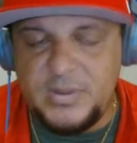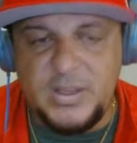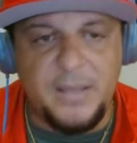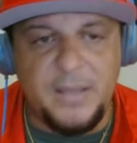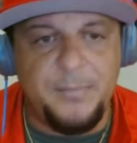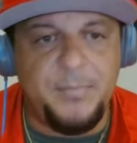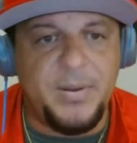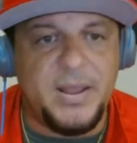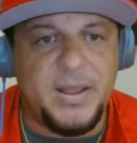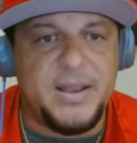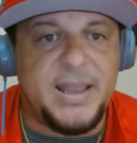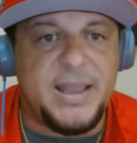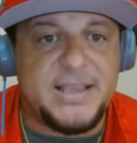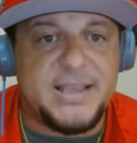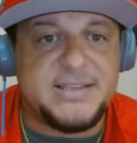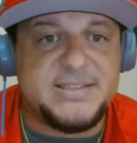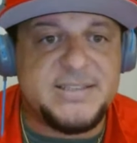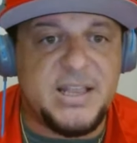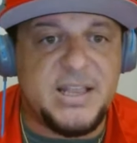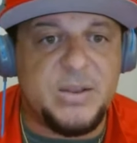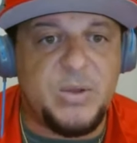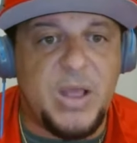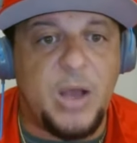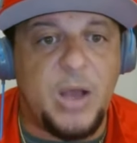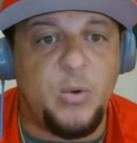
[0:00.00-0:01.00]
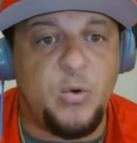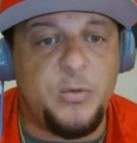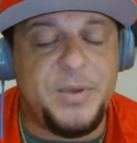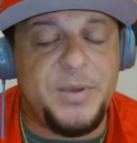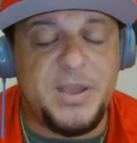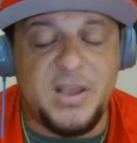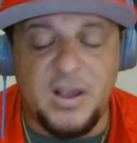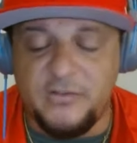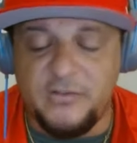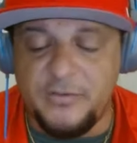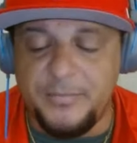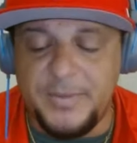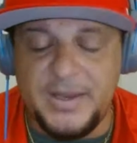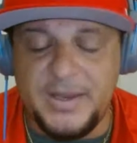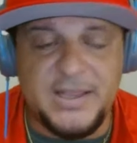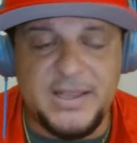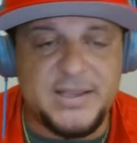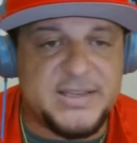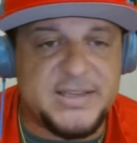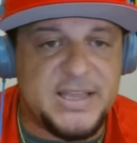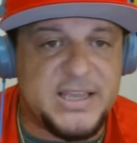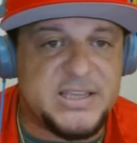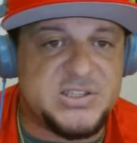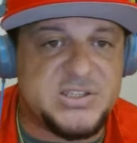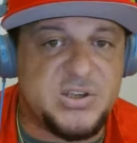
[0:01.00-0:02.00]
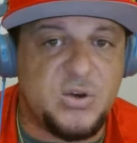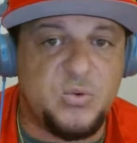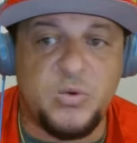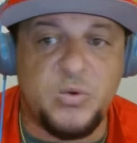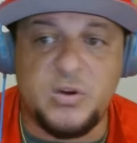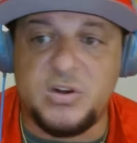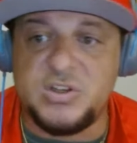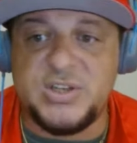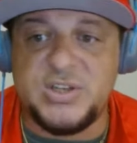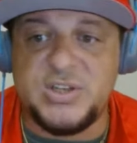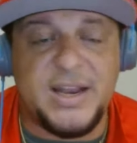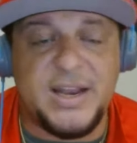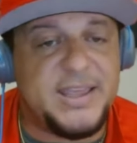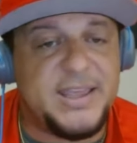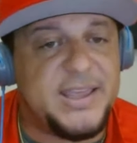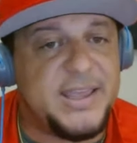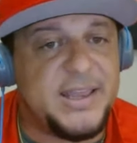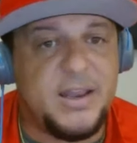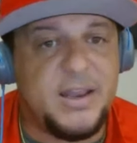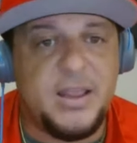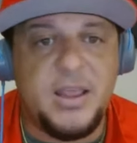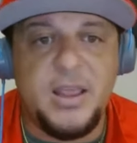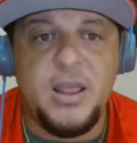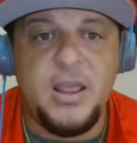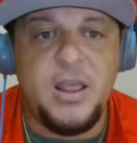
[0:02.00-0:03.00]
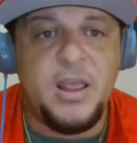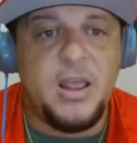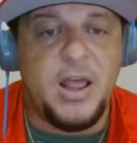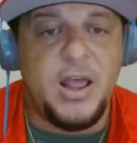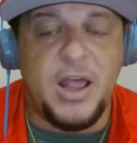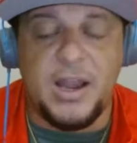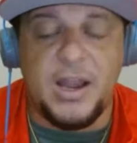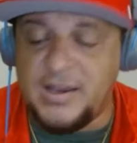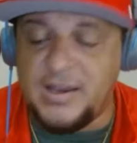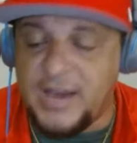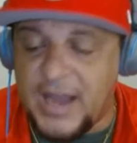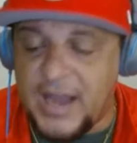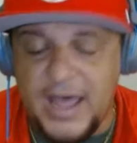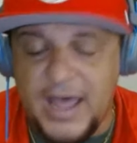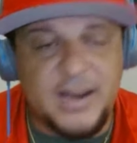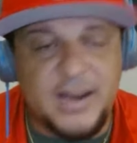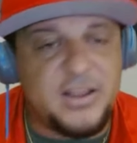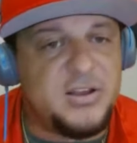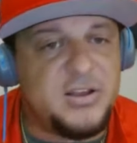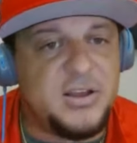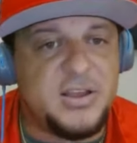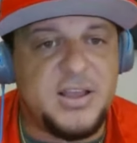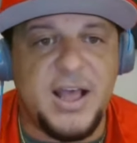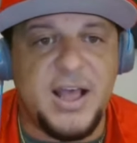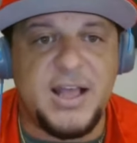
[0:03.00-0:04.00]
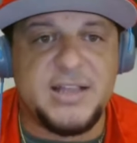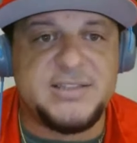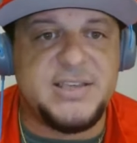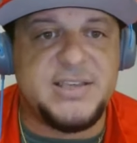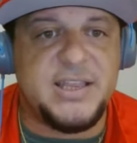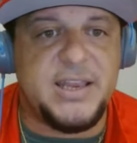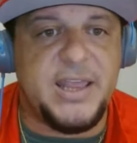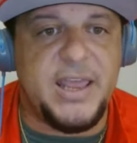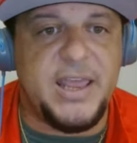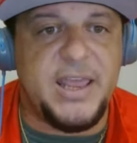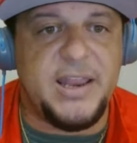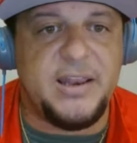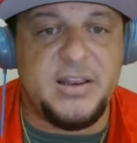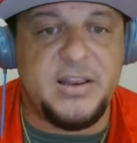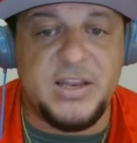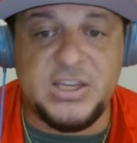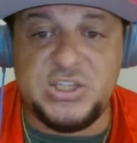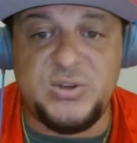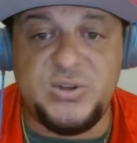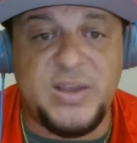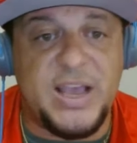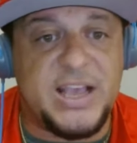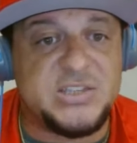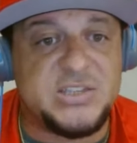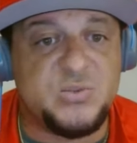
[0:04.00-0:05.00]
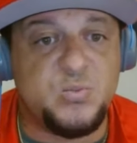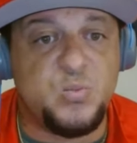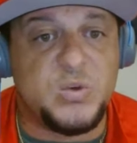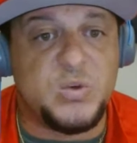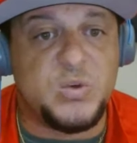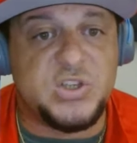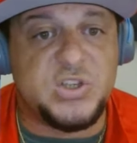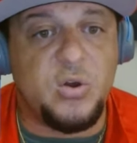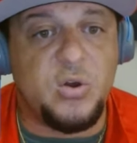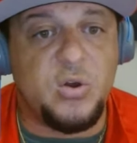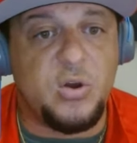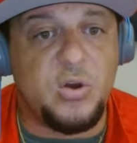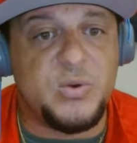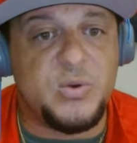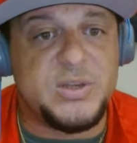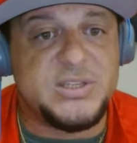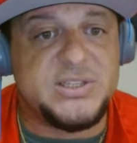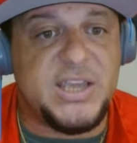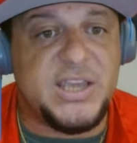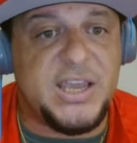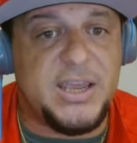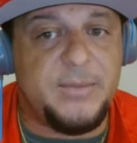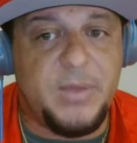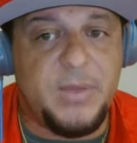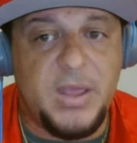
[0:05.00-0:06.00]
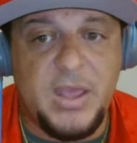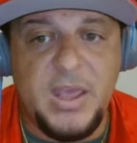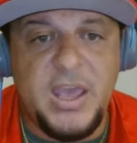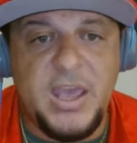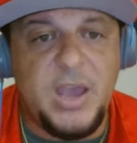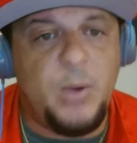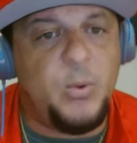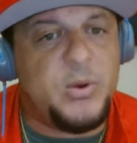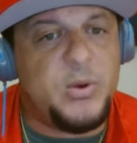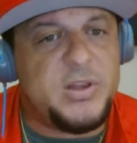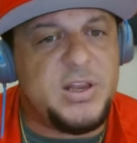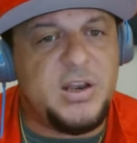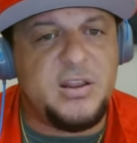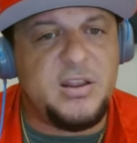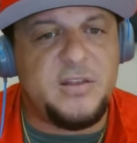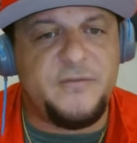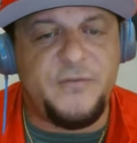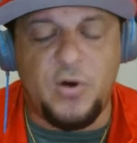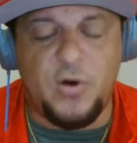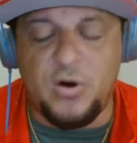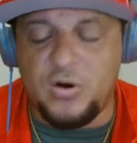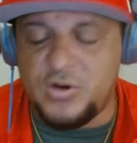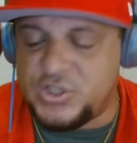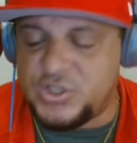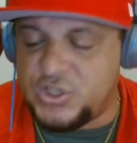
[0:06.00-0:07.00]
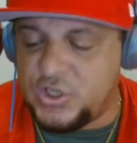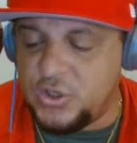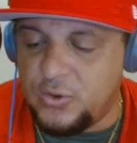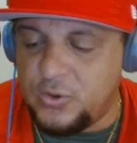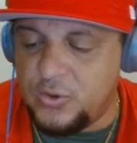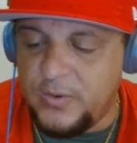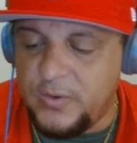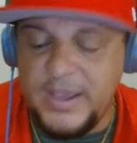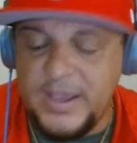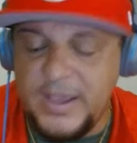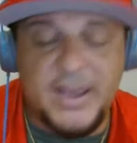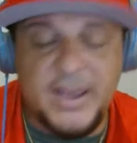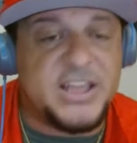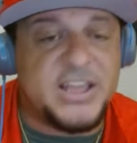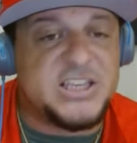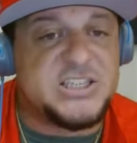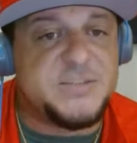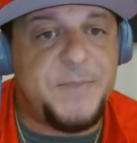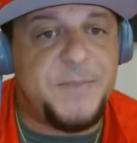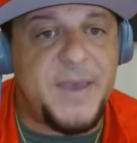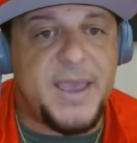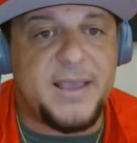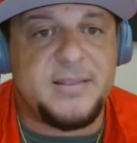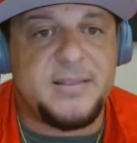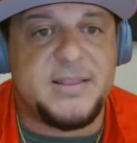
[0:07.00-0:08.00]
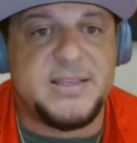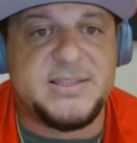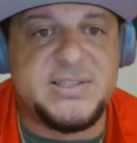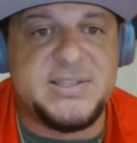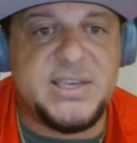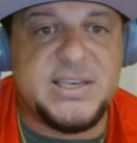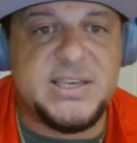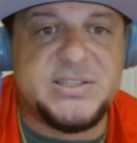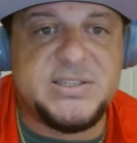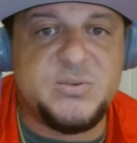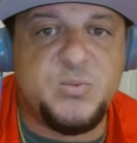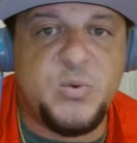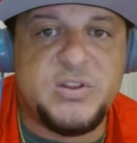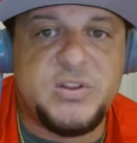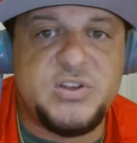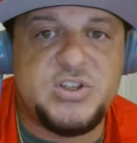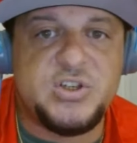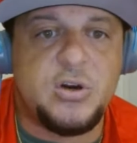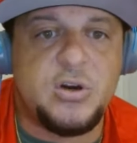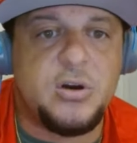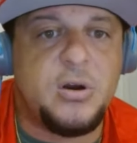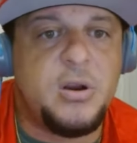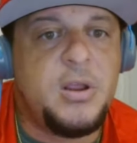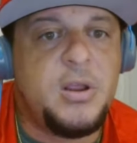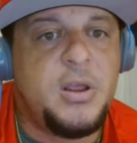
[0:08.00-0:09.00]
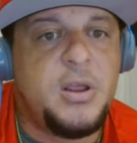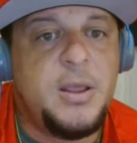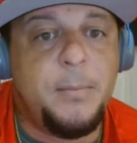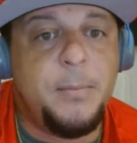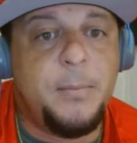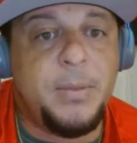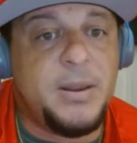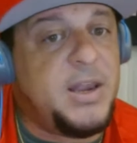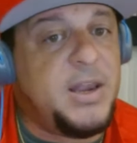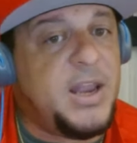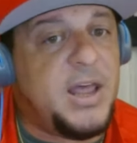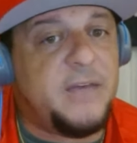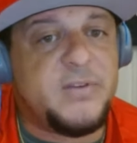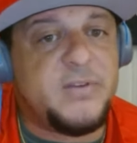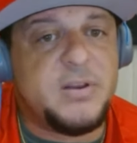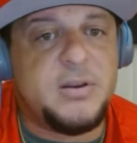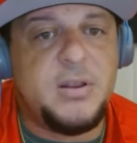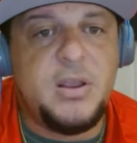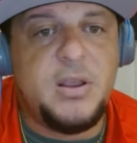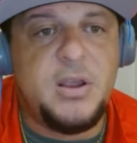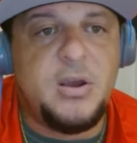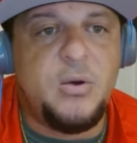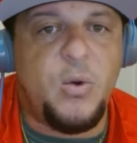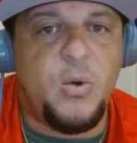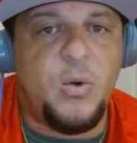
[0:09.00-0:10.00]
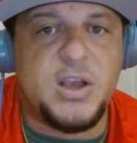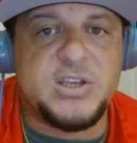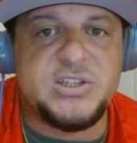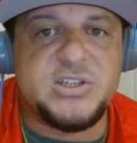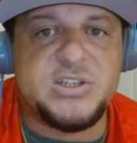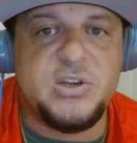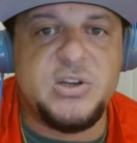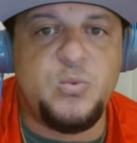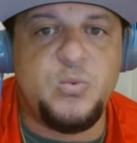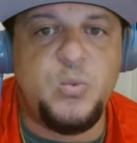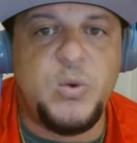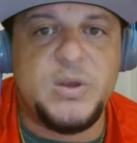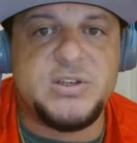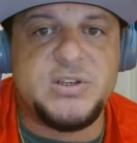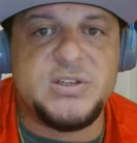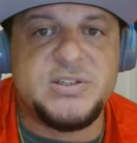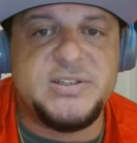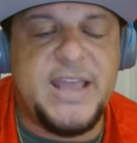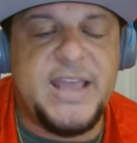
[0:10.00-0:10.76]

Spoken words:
But like I said, I will be covering media day. So, we're going to try to get a lot of good content and let you guys know what's going on with the team and what to look forward to and expect this season with your beloved Washington Wizards.